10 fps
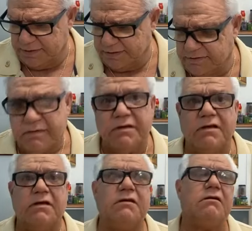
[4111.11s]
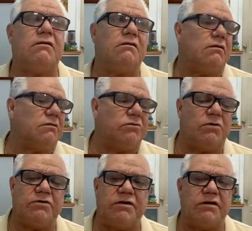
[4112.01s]
per month, or
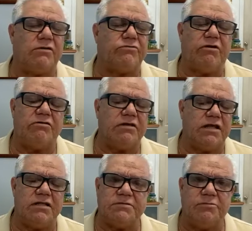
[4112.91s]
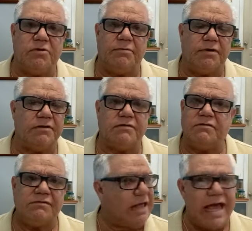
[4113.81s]
200 or uh, 300 guilders more a
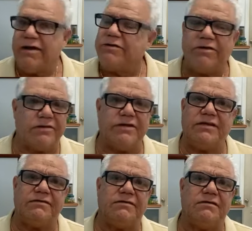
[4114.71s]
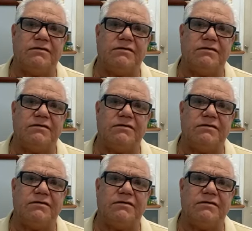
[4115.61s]
month. Bang, and cut it.